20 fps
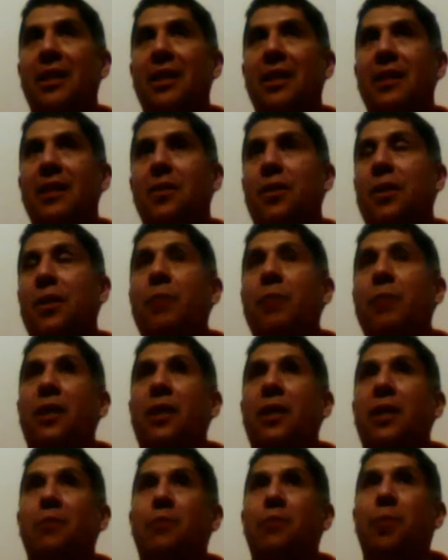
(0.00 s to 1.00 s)
So then
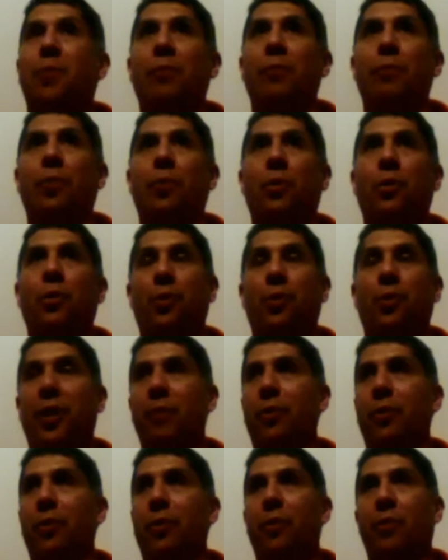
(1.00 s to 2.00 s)
becomes Red Bull,
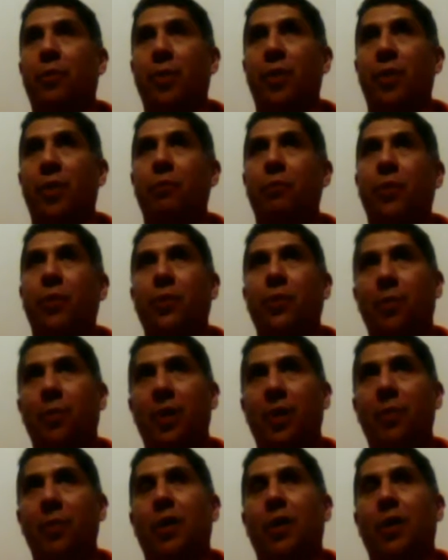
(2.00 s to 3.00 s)
Red Bull, Red Bull,
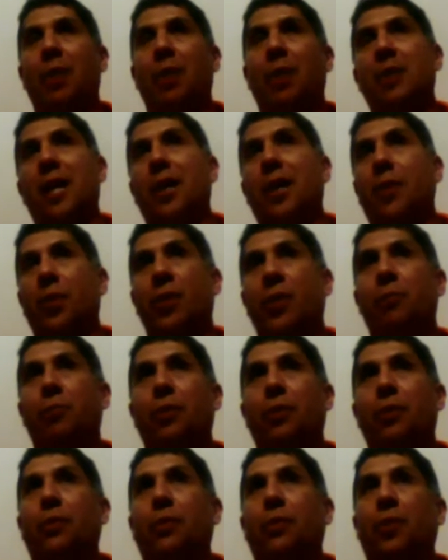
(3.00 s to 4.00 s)
Red Bull. I'm tired, Red
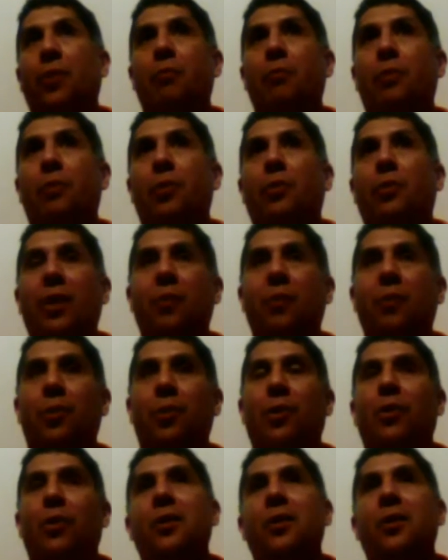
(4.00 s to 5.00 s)
Bull, Red Bull, Red Bull.